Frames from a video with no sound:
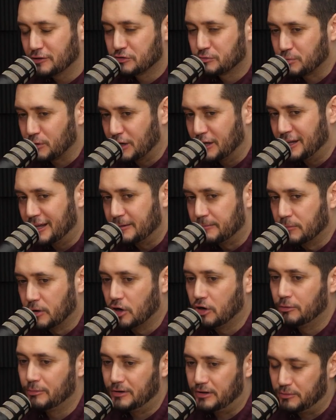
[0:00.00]
there's probably that
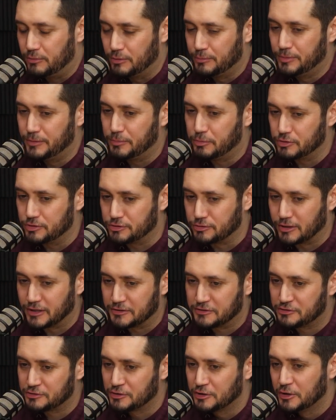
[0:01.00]
moment with people with
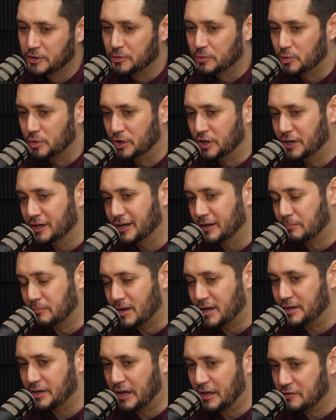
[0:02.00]
Tourette's when they get
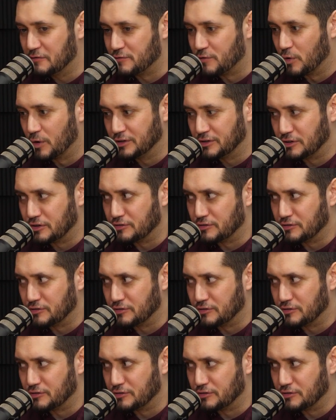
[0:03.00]
medicated for it,